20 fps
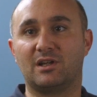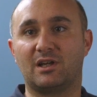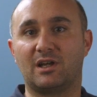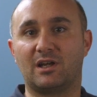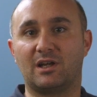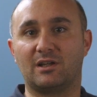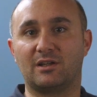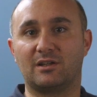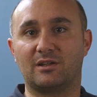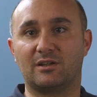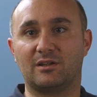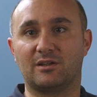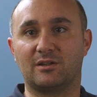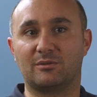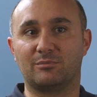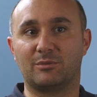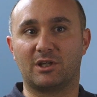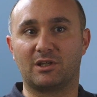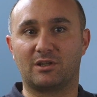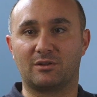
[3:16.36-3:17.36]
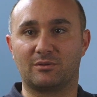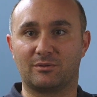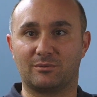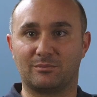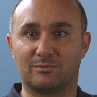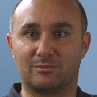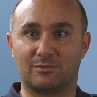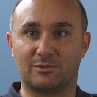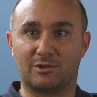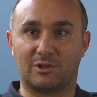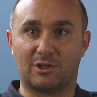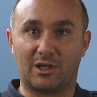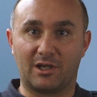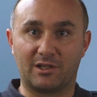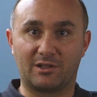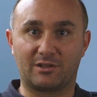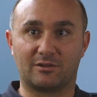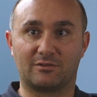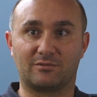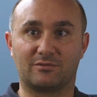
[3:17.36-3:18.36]
and making them
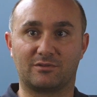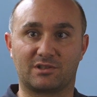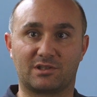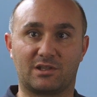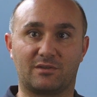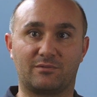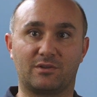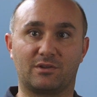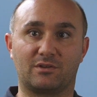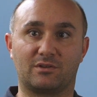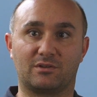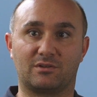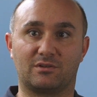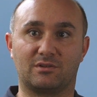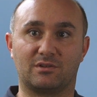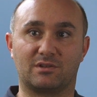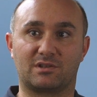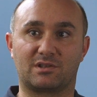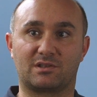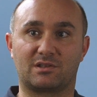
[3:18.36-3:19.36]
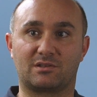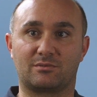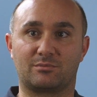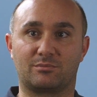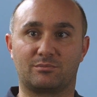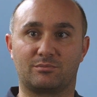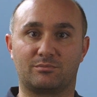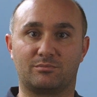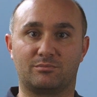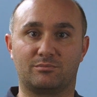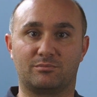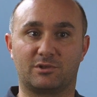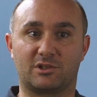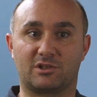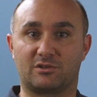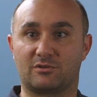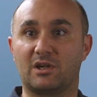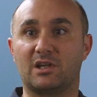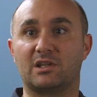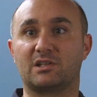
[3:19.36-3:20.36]
lighter for something that's
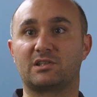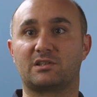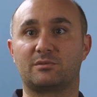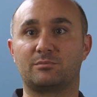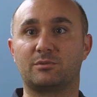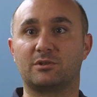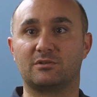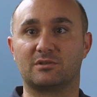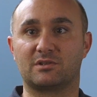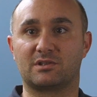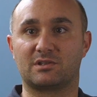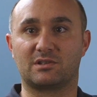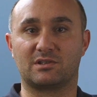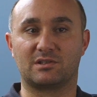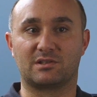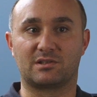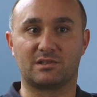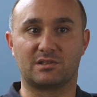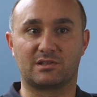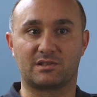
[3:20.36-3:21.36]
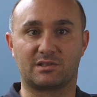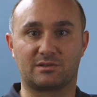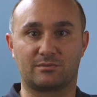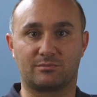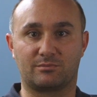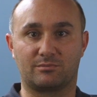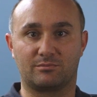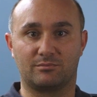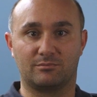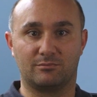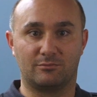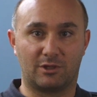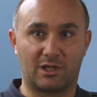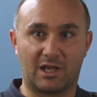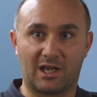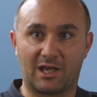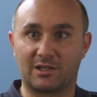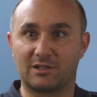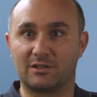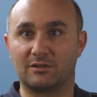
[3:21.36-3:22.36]
stressed, because it's
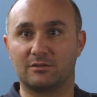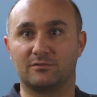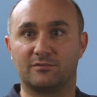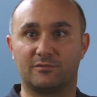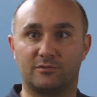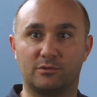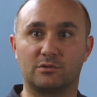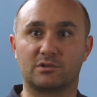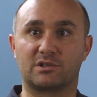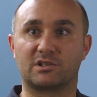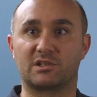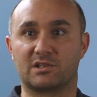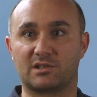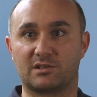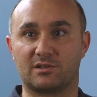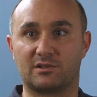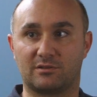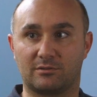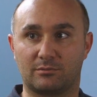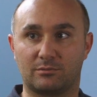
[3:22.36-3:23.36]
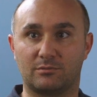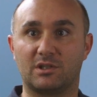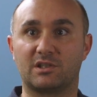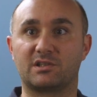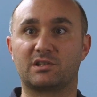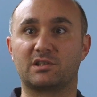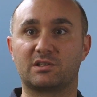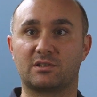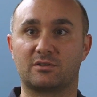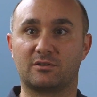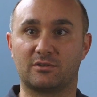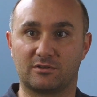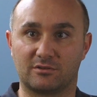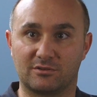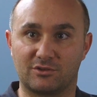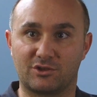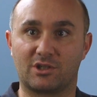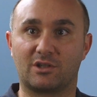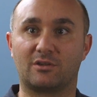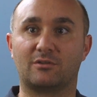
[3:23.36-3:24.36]
reacting forces that are necessary to
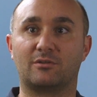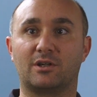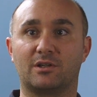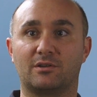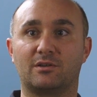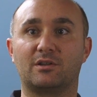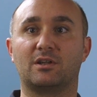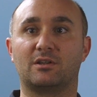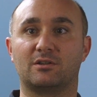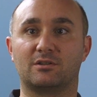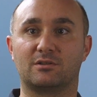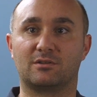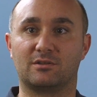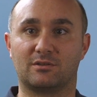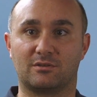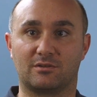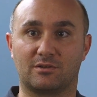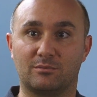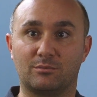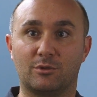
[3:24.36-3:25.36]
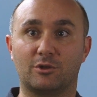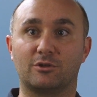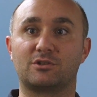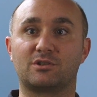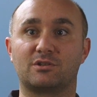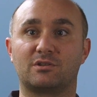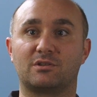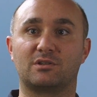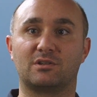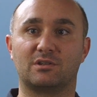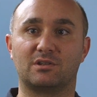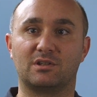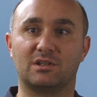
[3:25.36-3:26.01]
generate the motion that it